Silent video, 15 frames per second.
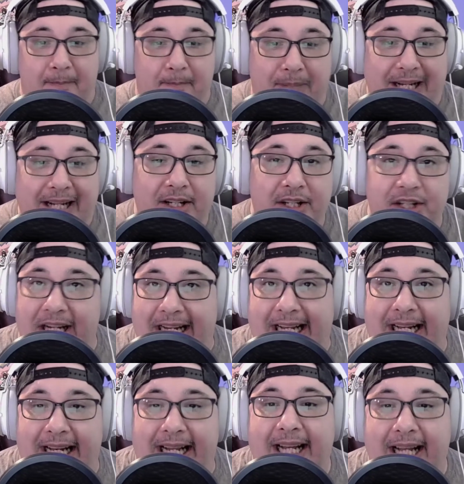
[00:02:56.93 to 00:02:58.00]
binge
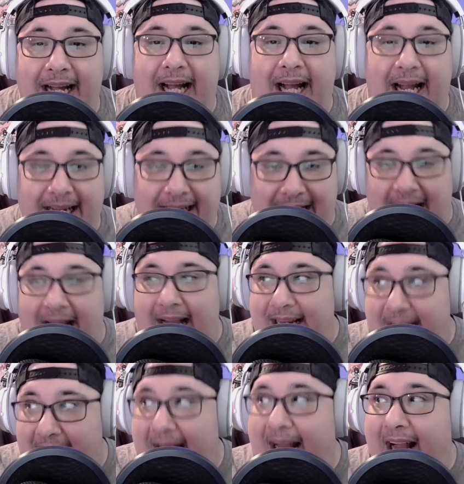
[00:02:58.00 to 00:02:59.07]
eating, I
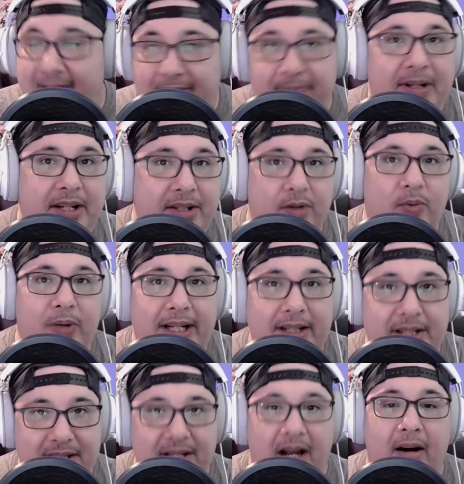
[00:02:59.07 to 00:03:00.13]
have been doing
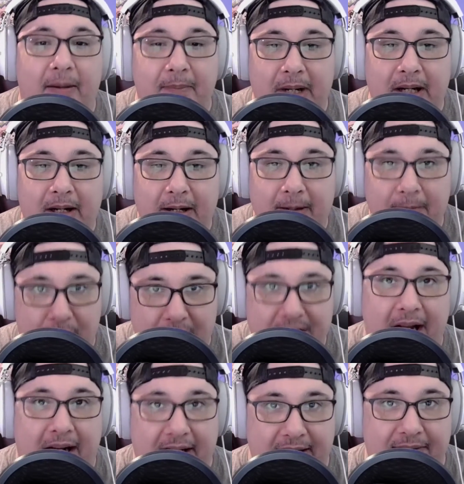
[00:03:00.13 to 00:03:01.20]
some
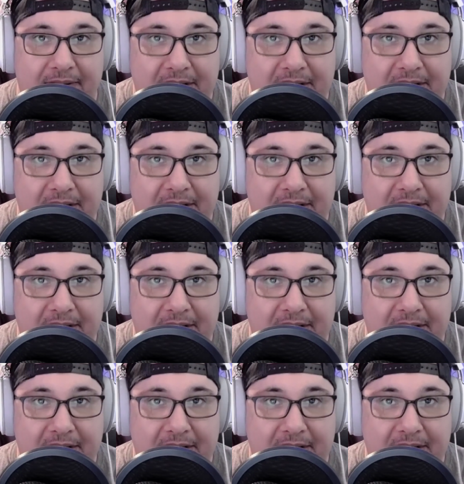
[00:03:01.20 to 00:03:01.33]
productive